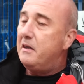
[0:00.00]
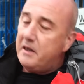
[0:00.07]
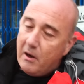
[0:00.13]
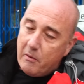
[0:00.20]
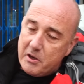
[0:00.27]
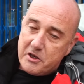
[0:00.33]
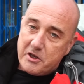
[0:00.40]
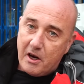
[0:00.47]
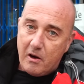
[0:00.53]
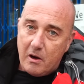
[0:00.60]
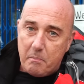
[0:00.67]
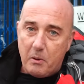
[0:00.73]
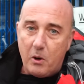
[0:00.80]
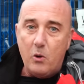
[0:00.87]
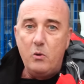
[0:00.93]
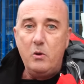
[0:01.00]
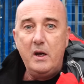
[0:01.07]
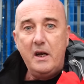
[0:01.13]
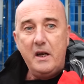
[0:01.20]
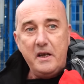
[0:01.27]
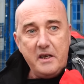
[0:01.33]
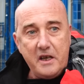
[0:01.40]
no, it's terrible,
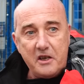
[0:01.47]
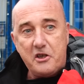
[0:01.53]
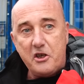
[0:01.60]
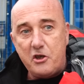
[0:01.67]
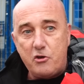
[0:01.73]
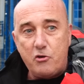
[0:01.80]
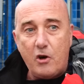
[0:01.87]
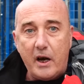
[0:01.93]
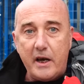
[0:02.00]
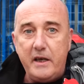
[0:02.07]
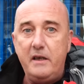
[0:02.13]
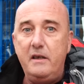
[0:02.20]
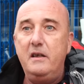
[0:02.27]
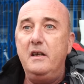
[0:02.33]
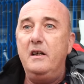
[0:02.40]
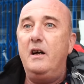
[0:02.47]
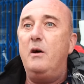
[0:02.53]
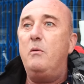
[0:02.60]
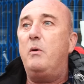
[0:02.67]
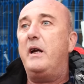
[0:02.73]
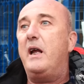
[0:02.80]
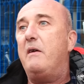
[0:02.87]
yes, it's great,
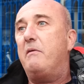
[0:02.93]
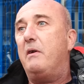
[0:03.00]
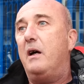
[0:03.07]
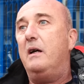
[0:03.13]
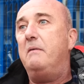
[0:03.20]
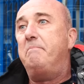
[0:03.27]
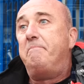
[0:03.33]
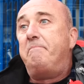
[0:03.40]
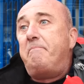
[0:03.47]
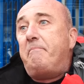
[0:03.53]
or whatever. Mm-hmm.